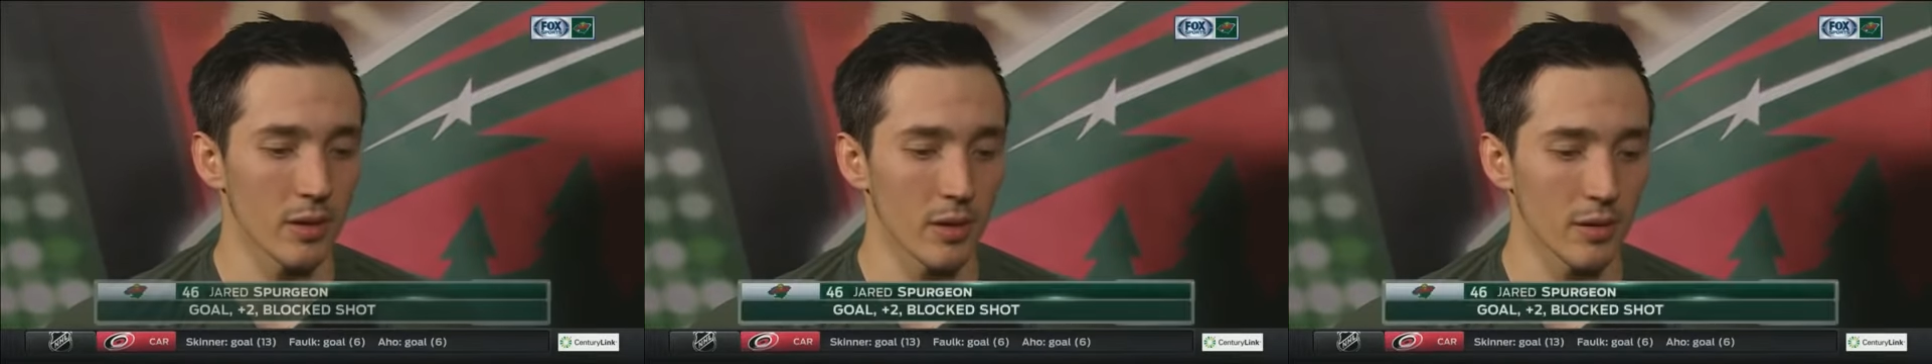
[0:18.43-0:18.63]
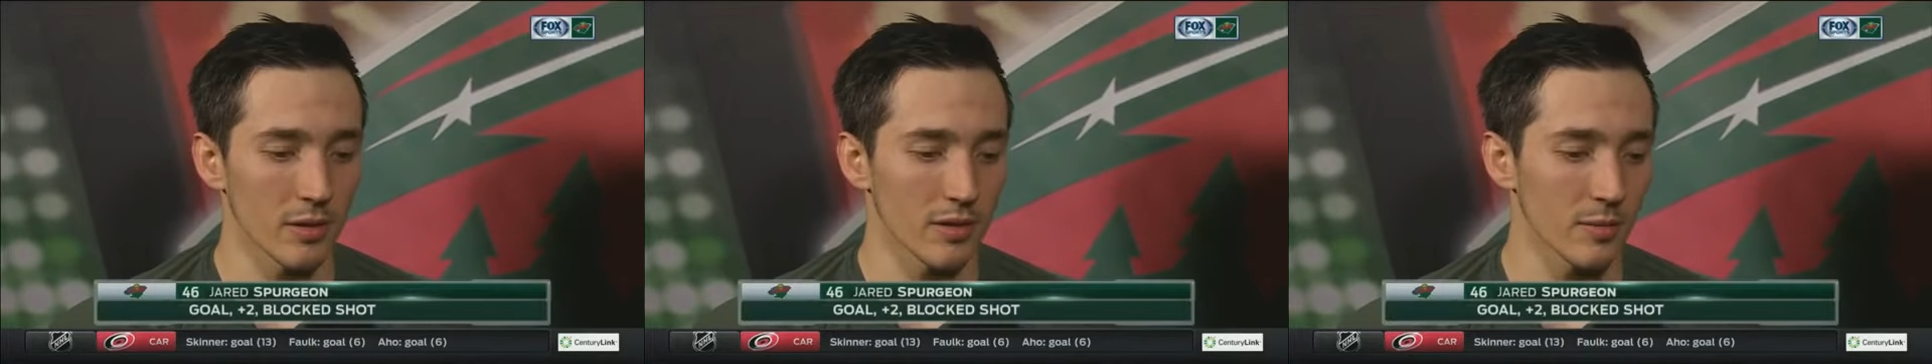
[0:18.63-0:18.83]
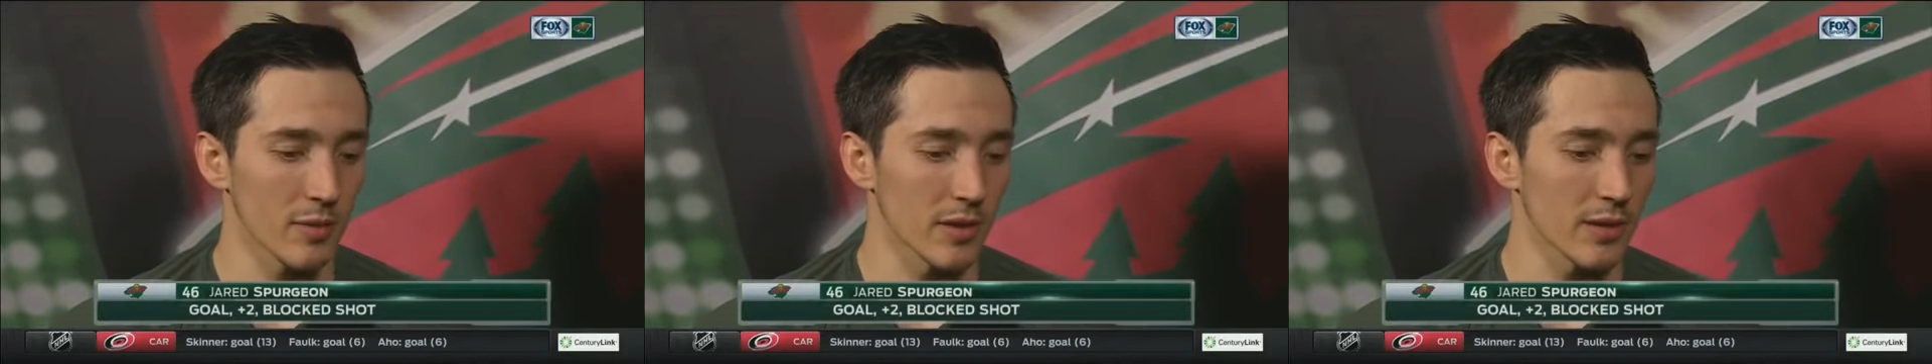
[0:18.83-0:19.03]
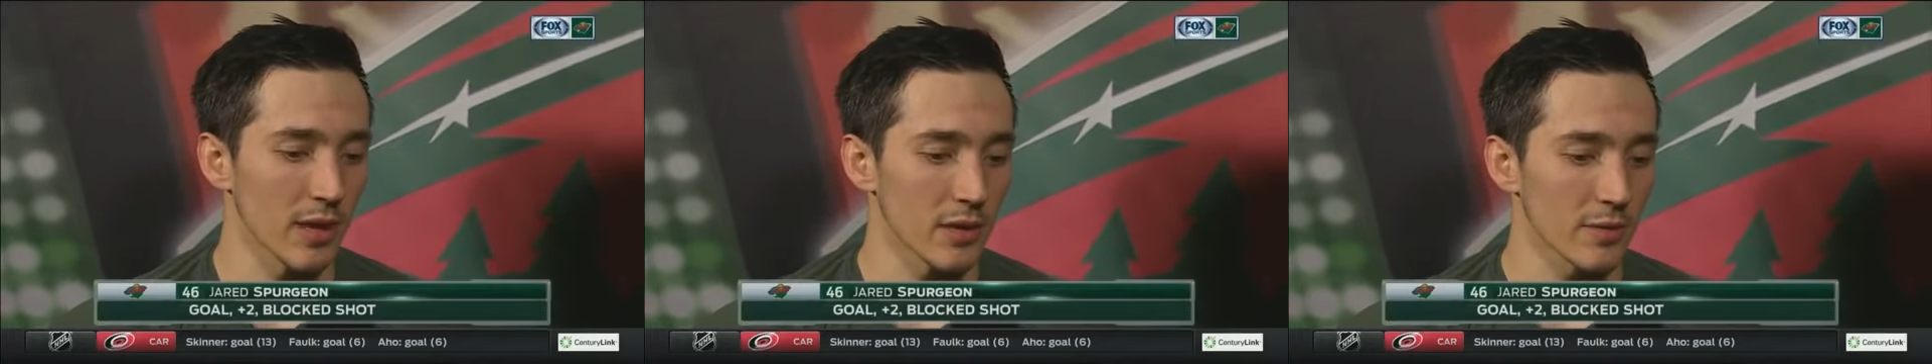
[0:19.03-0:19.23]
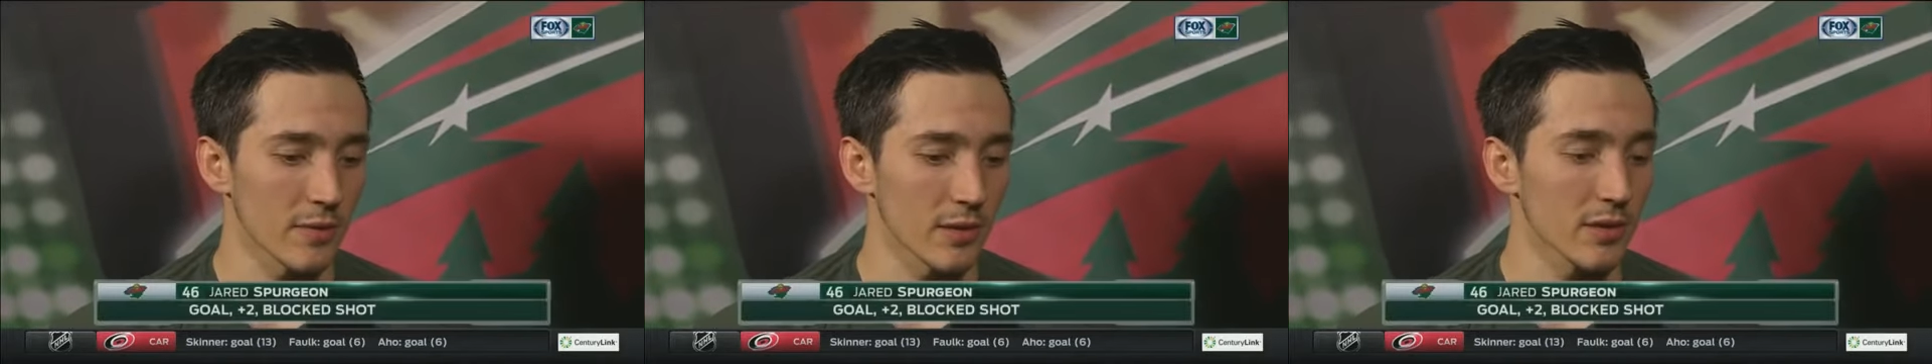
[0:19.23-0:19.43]
uh, it's a big
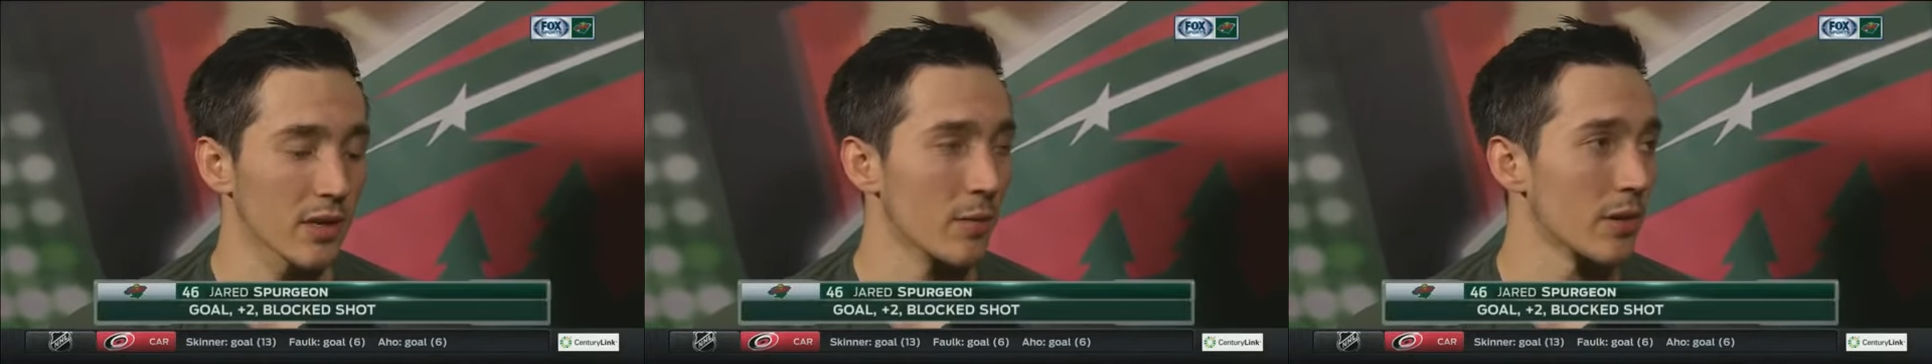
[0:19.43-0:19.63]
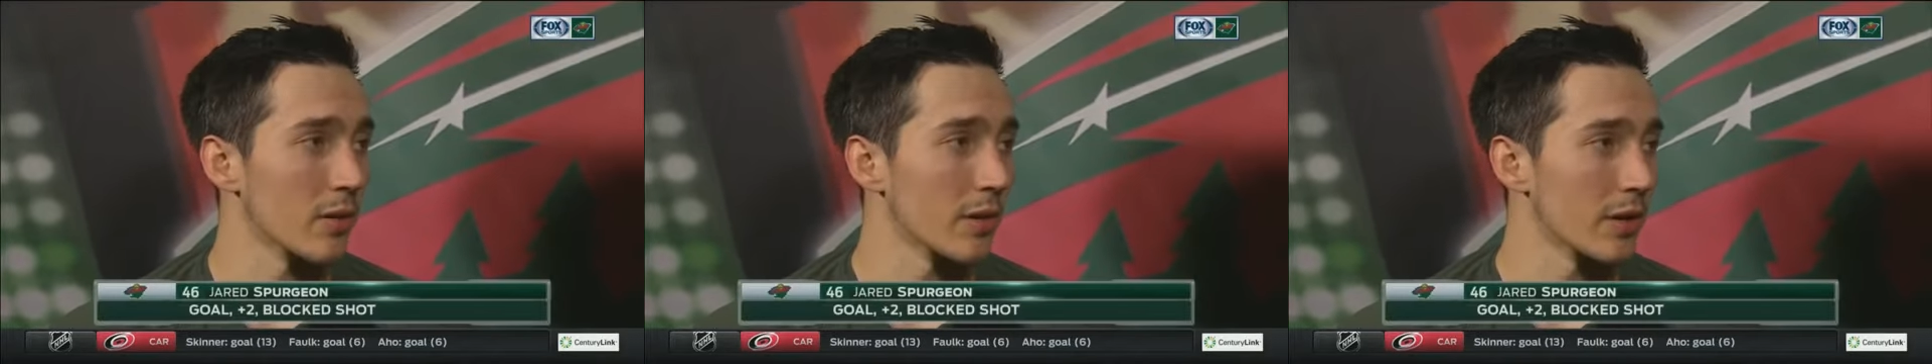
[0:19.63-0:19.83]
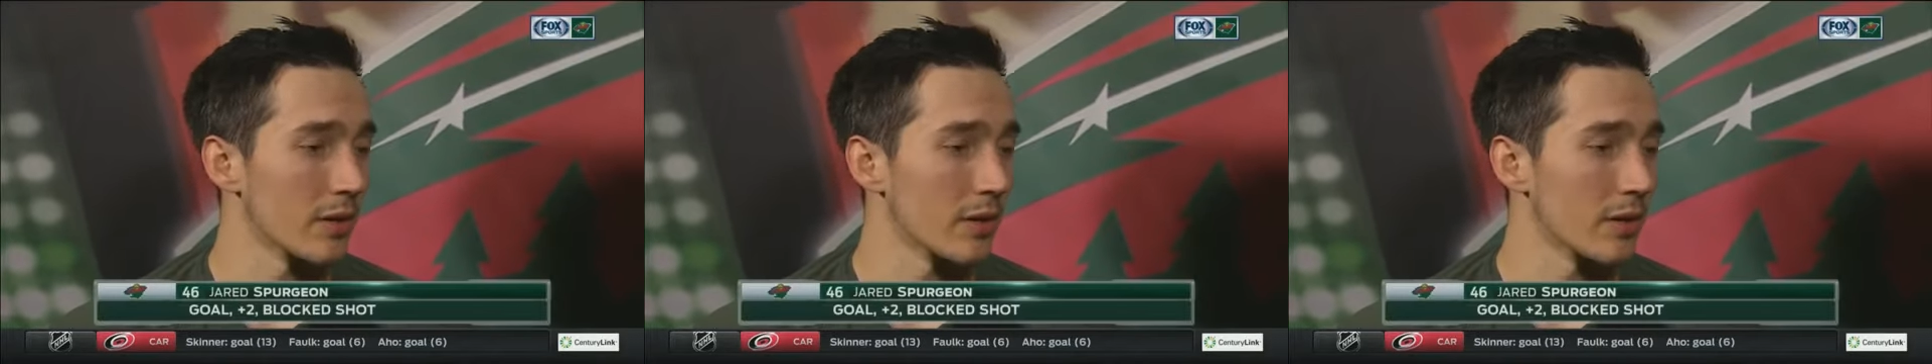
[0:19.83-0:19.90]
test for us coming out